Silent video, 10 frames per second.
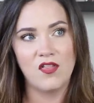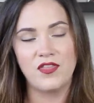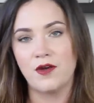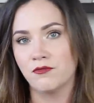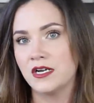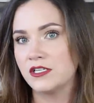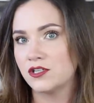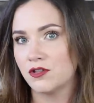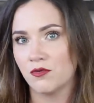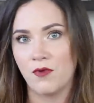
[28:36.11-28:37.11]
that
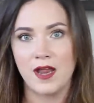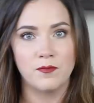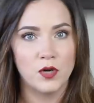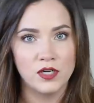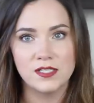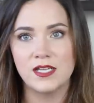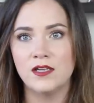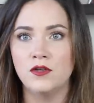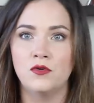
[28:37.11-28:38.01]
reached the right person